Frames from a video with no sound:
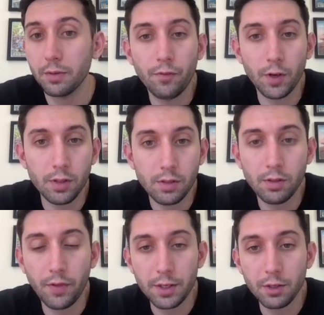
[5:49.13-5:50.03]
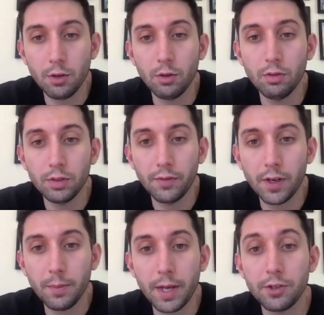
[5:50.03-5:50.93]
First, define your goal, define
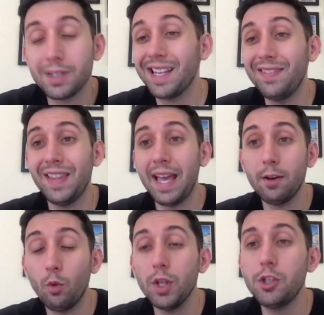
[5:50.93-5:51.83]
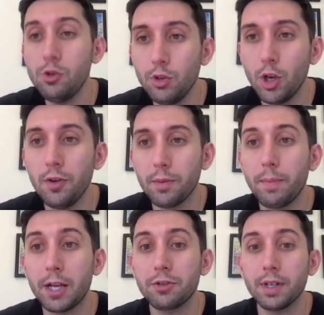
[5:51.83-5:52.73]
your metrics, and then once you know the
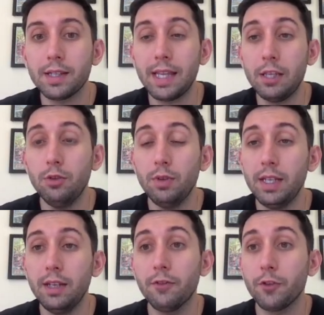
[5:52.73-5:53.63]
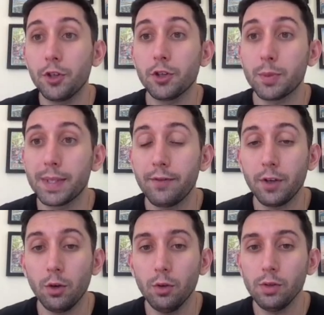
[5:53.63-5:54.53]
metrics that you need for your
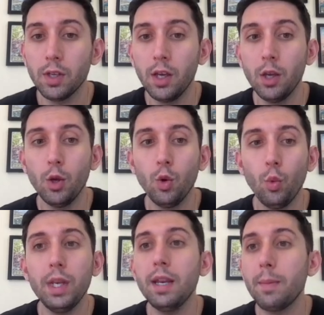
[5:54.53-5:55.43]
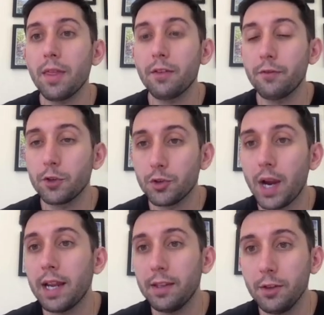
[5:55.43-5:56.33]
specific goals, we need a method for
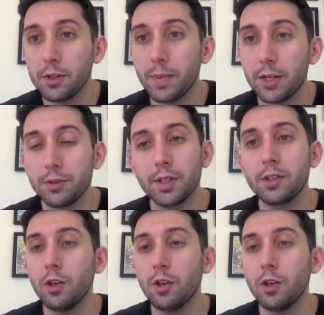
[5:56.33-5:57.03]
tracking those metrics.